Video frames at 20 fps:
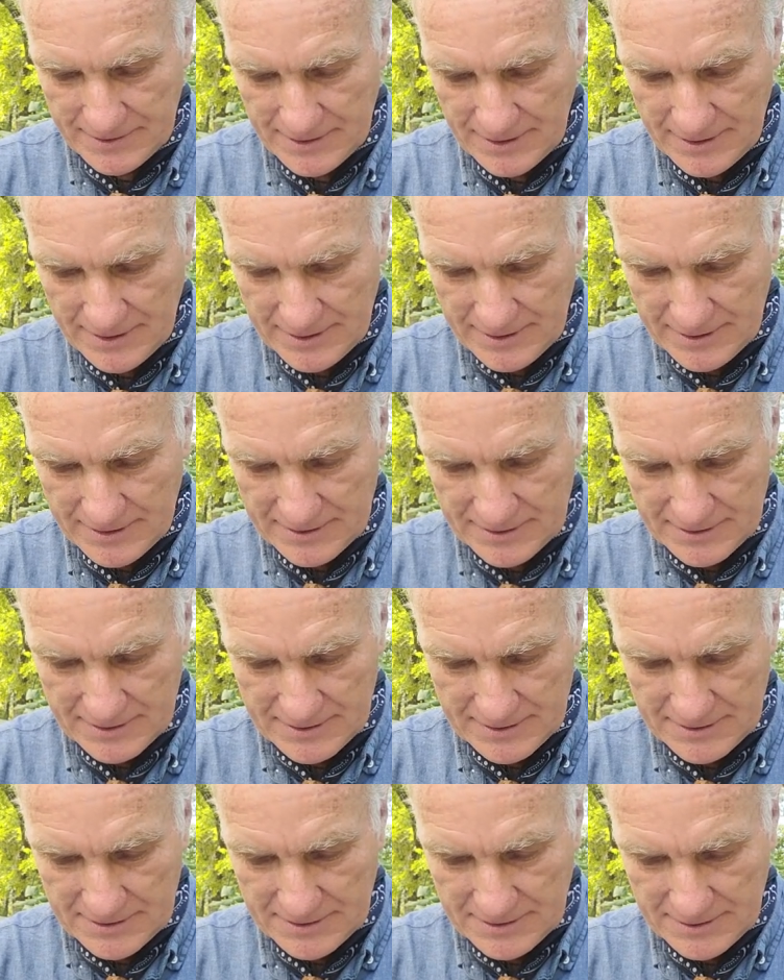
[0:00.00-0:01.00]

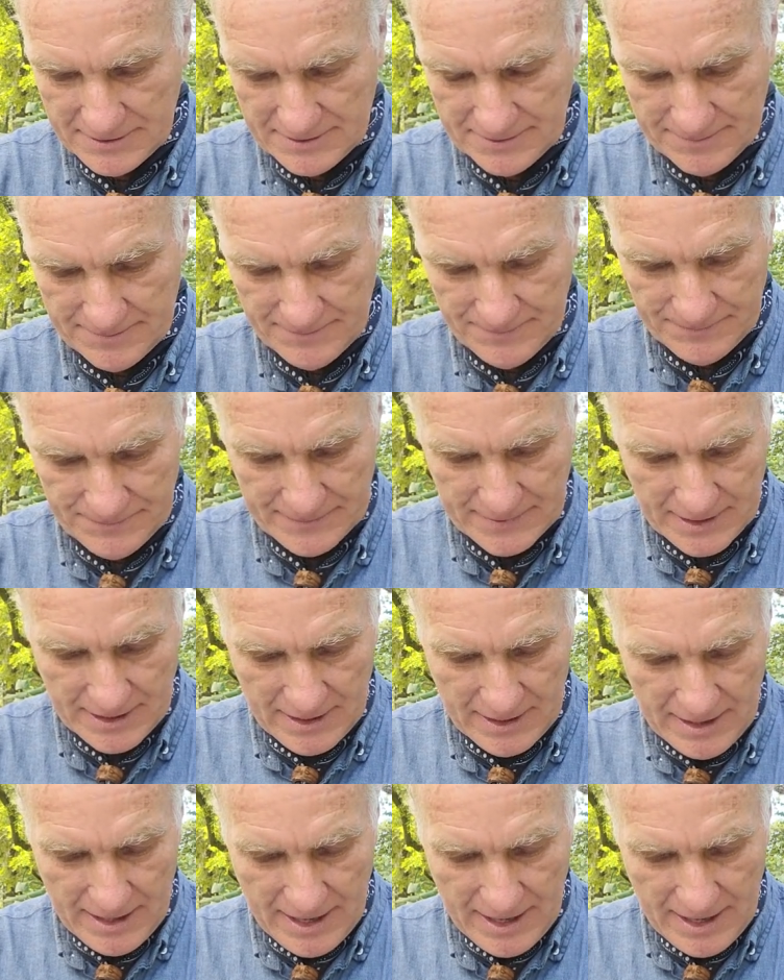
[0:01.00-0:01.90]
Nothing is said.